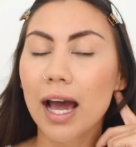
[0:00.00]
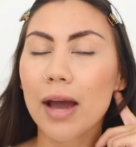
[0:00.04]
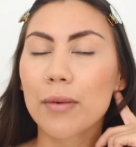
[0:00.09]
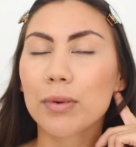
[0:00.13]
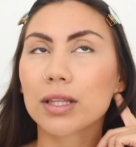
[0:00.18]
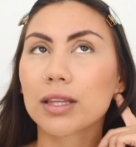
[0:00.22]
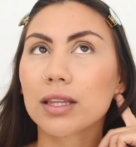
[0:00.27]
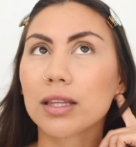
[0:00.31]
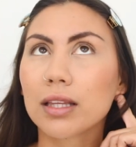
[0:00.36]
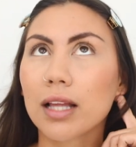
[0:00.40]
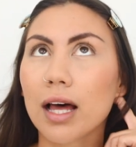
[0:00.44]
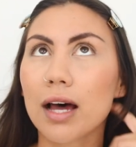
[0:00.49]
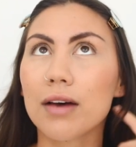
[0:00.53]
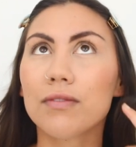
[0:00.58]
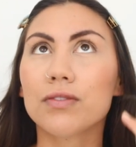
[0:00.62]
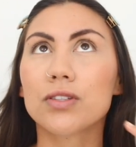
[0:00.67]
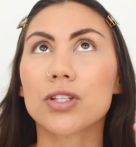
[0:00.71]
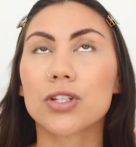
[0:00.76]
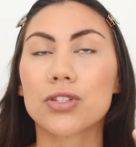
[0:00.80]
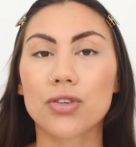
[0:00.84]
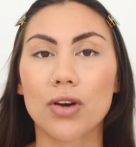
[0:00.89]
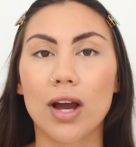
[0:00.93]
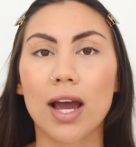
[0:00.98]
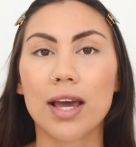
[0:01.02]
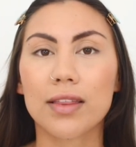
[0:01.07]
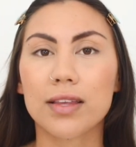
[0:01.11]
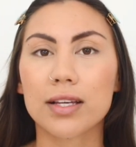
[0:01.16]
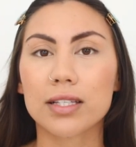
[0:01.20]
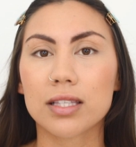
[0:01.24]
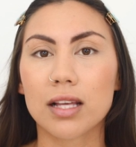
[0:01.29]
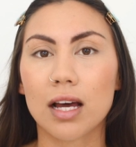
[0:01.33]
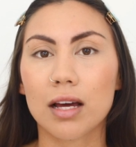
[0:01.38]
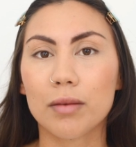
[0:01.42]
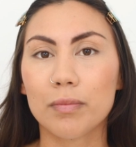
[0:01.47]
I would love to try
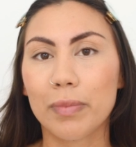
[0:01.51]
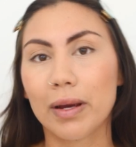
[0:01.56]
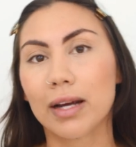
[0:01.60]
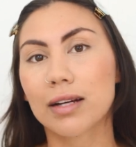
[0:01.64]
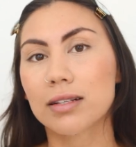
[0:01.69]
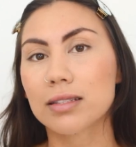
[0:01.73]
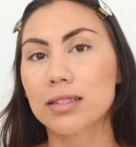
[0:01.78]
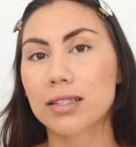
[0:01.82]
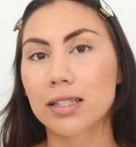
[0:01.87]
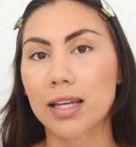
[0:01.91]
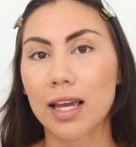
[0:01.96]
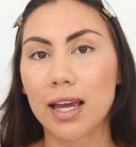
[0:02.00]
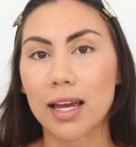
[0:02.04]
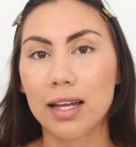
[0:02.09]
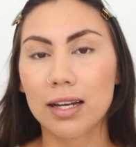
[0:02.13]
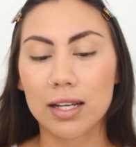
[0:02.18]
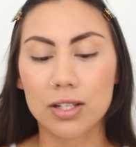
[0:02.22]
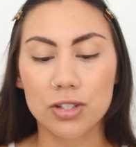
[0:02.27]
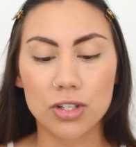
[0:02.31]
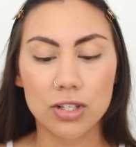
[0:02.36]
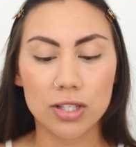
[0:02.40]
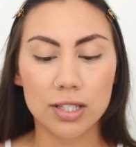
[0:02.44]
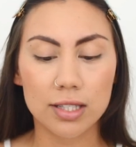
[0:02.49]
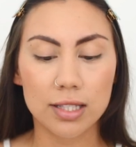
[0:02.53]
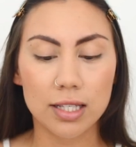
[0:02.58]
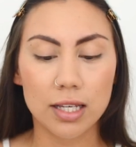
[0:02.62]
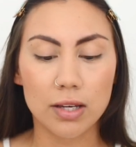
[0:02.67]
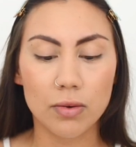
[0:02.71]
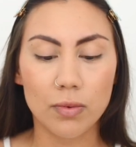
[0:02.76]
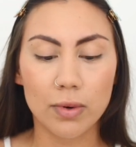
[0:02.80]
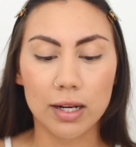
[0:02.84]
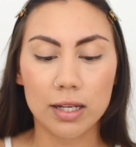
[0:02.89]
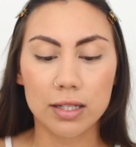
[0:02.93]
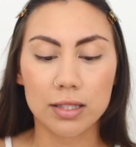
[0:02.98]
this on bare skin and just
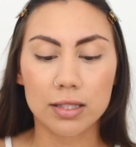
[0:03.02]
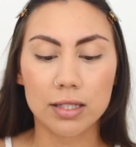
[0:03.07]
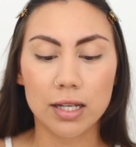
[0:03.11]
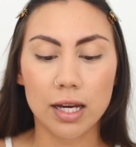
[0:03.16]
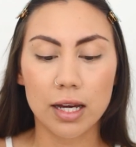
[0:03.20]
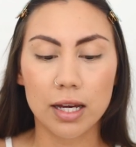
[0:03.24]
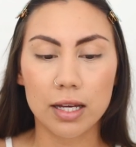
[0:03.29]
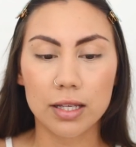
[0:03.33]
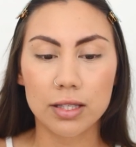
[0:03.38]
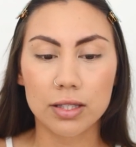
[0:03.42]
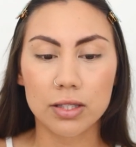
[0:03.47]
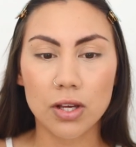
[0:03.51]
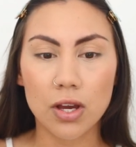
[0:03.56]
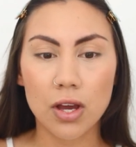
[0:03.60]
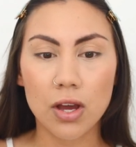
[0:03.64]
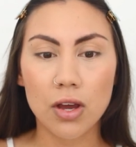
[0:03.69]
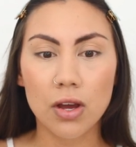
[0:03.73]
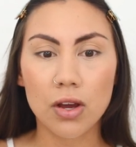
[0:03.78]
see what it does